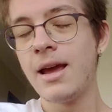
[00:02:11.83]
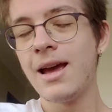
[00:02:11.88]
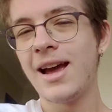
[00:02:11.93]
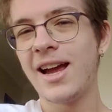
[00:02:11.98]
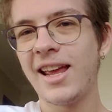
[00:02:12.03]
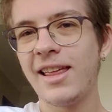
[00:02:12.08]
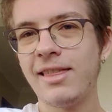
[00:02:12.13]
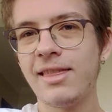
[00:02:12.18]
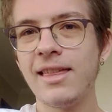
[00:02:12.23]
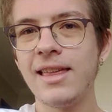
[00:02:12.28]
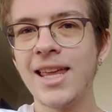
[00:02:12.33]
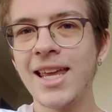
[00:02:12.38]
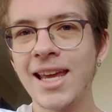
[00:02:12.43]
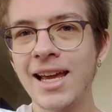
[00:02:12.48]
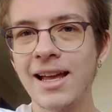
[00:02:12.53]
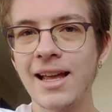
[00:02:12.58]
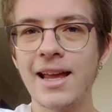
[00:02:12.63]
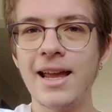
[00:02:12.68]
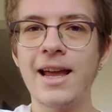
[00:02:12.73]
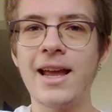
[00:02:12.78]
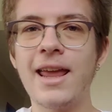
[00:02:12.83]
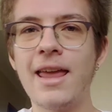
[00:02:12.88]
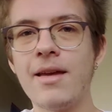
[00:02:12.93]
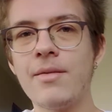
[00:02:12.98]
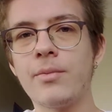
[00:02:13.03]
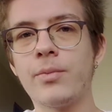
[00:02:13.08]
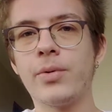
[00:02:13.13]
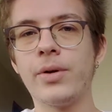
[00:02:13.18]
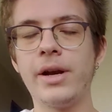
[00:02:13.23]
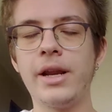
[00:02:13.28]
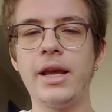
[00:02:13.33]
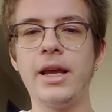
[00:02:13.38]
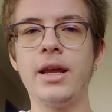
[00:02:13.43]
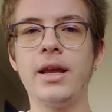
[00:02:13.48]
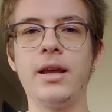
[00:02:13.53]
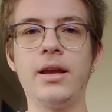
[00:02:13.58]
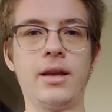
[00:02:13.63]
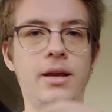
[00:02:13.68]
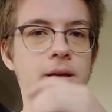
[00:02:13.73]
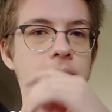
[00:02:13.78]
I think I am
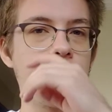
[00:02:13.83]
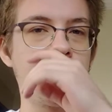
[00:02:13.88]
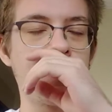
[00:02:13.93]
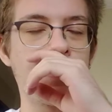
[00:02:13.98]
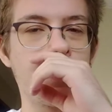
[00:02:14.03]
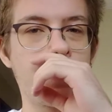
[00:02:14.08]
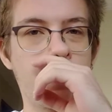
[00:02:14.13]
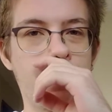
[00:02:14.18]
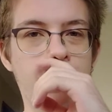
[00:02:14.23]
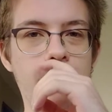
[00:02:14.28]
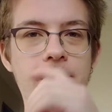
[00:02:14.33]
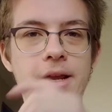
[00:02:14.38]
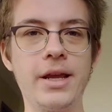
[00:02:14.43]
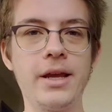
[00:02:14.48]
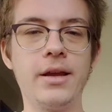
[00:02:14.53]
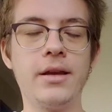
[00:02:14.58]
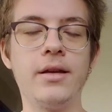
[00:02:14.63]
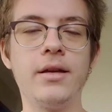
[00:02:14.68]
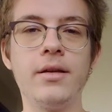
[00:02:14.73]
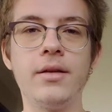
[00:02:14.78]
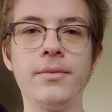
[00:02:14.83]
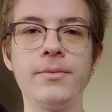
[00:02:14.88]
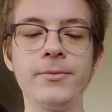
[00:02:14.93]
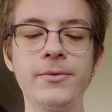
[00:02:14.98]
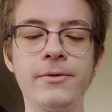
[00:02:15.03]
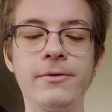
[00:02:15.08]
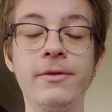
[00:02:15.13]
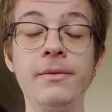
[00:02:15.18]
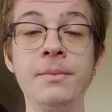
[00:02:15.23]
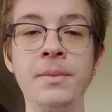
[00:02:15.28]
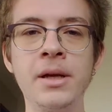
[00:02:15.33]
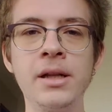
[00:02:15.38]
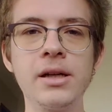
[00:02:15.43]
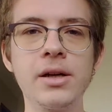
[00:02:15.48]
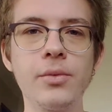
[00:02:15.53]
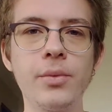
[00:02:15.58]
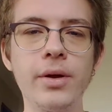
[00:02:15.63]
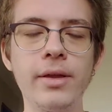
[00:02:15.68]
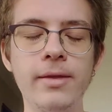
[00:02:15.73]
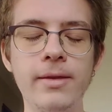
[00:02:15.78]
pretty
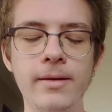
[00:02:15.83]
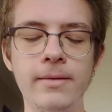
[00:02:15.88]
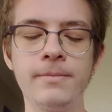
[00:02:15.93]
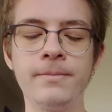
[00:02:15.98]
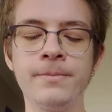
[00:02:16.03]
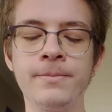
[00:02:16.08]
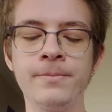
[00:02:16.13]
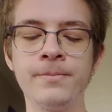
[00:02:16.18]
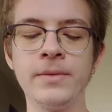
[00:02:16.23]
familiar with them.